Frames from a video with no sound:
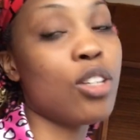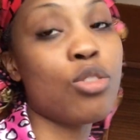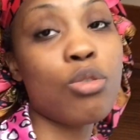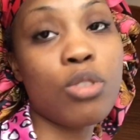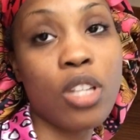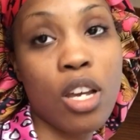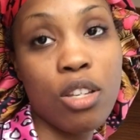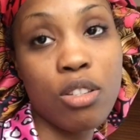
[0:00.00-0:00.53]

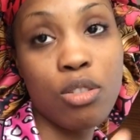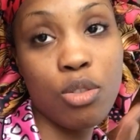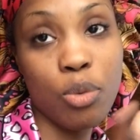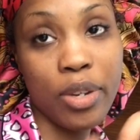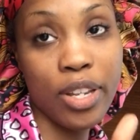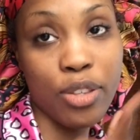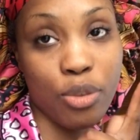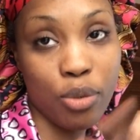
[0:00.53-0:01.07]

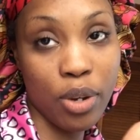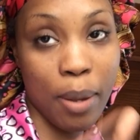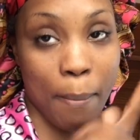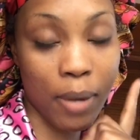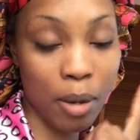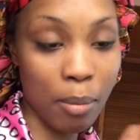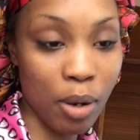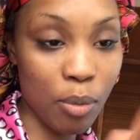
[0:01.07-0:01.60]
2023,
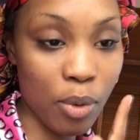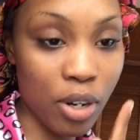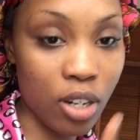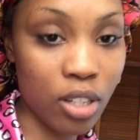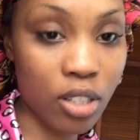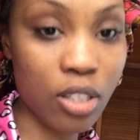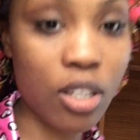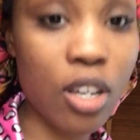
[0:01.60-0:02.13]
mark my
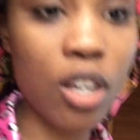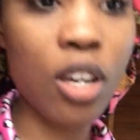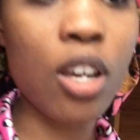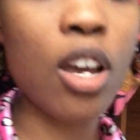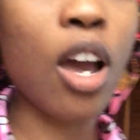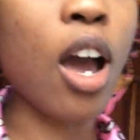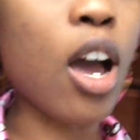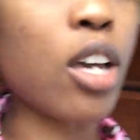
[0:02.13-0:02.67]
words.
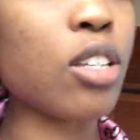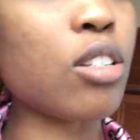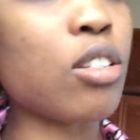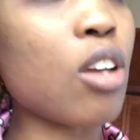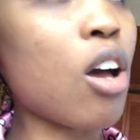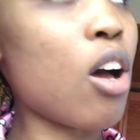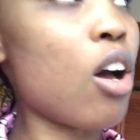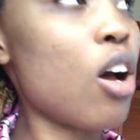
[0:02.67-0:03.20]
I
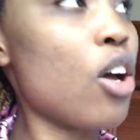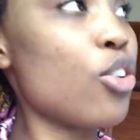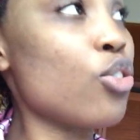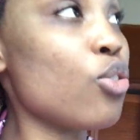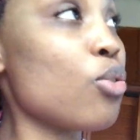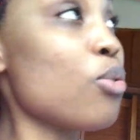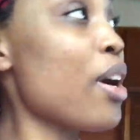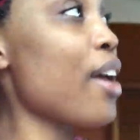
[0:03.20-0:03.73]
saw a
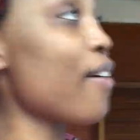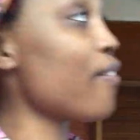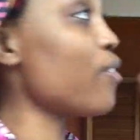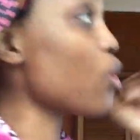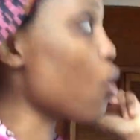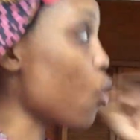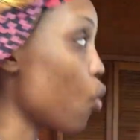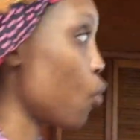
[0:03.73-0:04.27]

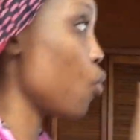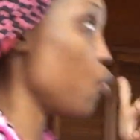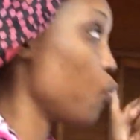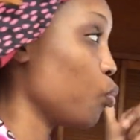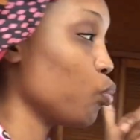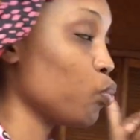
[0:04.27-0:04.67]
UFO